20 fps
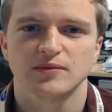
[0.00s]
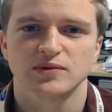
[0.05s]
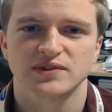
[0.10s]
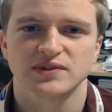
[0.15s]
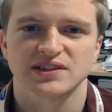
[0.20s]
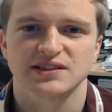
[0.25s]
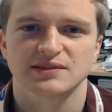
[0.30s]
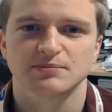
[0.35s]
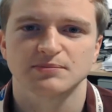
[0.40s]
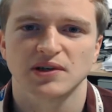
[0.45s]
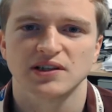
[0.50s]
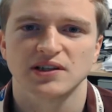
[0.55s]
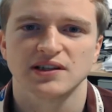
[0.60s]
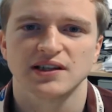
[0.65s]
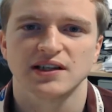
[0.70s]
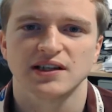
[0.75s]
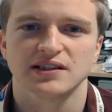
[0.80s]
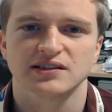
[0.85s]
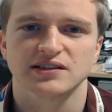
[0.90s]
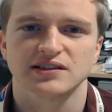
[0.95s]
despite
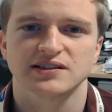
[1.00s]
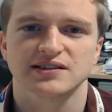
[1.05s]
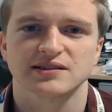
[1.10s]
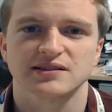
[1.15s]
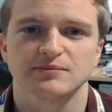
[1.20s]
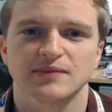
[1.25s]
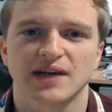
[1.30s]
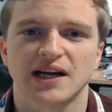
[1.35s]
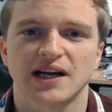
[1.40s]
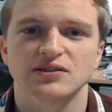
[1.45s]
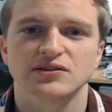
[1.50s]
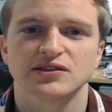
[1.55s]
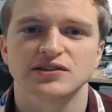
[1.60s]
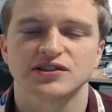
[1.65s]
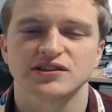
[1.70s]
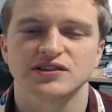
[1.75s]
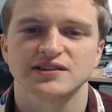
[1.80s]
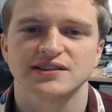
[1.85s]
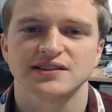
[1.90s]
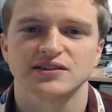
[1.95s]
actually some
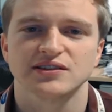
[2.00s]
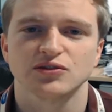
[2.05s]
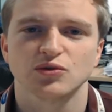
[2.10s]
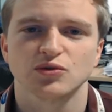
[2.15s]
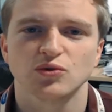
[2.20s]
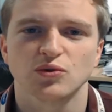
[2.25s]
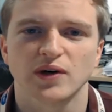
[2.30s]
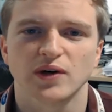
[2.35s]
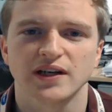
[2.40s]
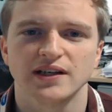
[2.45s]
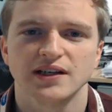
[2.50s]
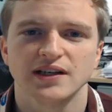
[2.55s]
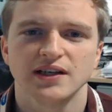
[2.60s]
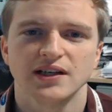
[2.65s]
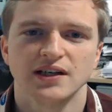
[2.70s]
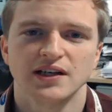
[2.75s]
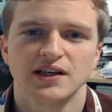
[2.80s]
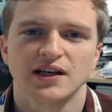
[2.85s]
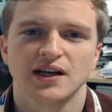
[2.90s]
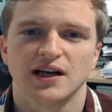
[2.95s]
outages in Norway.
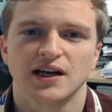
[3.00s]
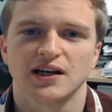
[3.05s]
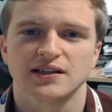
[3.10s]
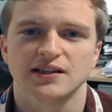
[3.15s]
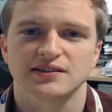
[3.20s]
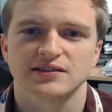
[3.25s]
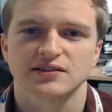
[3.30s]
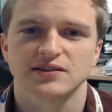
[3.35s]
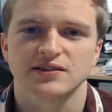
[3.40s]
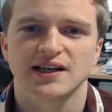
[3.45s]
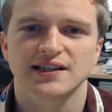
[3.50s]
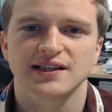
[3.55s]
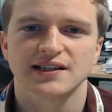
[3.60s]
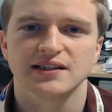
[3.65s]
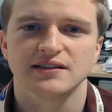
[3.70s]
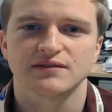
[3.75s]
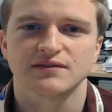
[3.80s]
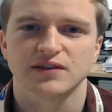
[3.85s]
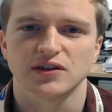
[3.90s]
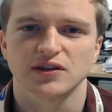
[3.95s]
So
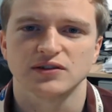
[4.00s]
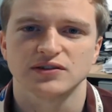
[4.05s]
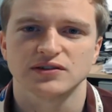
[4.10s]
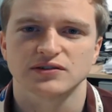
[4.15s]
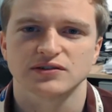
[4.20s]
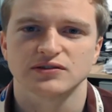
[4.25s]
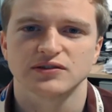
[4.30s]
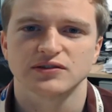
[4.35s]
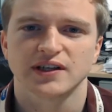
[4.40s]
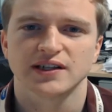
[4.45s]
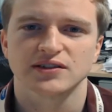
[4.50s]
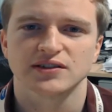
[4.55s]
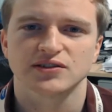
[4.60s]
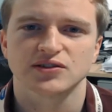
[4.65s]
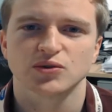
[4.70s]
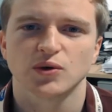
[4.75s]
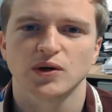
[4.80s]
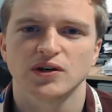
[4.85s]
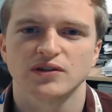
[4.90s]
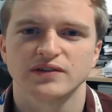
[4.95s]
Langled flows are around
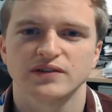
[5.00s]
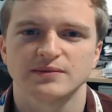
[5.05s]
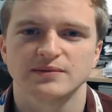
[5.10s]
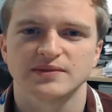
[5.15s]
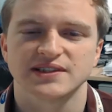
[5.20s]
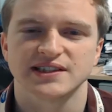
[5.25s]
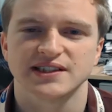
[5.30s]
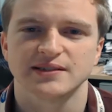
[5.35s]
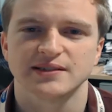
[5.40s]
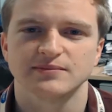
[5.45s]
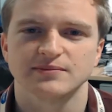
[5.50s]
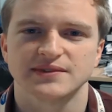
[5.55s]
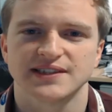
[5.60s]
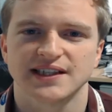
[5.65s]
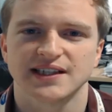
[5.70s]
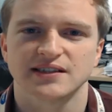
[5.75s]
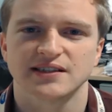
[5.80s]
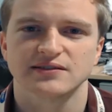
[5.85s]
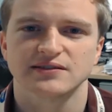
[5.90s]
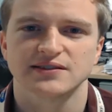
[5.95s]
12 MCM
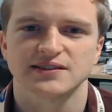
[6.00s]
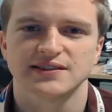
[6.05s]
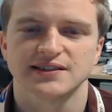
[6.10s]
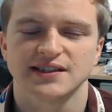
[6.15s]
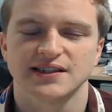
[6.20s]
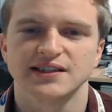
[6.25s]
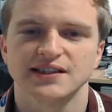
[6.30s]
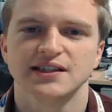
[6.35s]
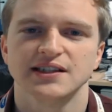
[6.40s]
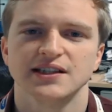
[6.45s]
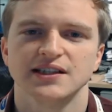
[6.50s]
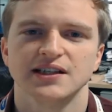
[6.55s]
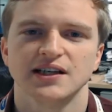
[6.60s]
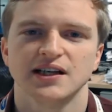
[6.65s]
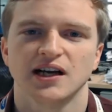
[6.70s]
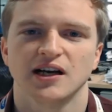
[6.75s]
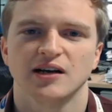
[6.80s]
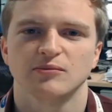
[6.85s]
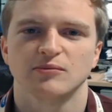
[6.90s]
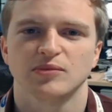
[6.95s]
down today,
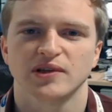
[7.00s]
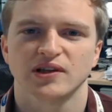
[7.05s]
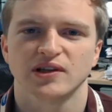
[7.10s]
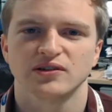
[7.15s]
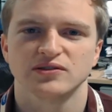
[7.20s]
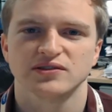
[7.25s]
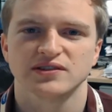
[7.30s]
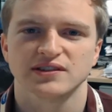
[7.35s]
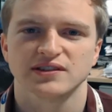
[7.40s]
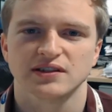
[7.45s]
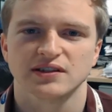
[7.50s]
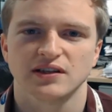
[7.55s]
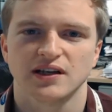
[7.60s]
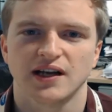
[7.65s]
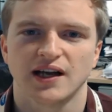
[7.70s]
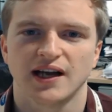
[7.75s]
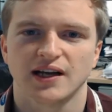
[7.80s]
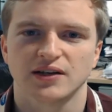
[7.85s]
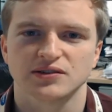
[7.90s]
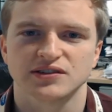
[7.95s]
but those
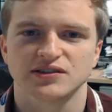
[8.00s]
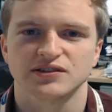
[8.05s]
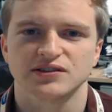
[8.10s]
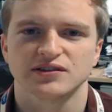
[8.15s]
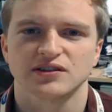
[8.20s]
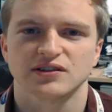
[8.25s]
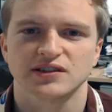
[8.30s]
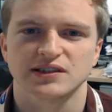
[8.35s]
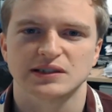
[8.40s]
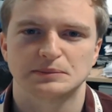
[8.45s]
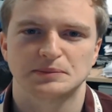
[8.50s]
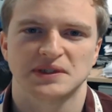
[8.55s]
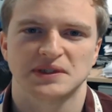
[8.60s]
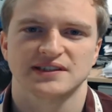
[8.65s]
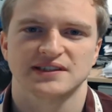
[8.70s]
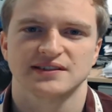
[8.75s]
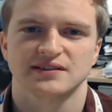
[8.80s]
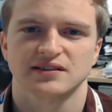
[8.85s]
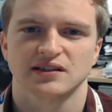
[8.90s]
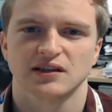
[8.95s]
outages aren't
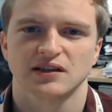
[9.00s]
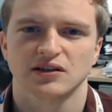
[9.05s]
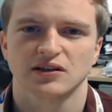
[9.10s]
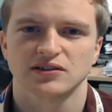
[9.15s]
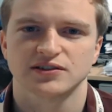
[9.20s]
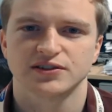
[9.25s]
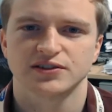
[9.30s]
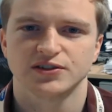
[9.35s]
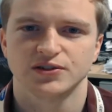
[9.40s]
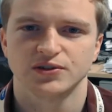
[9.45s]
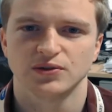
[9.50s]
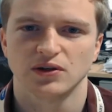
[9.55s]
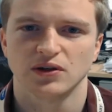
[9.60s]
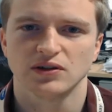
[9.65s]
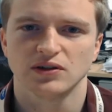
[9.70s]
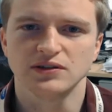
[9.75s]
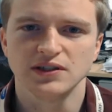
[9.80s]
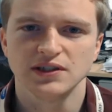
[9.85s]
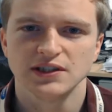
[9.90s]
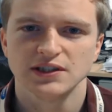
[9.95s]
expected to last too long.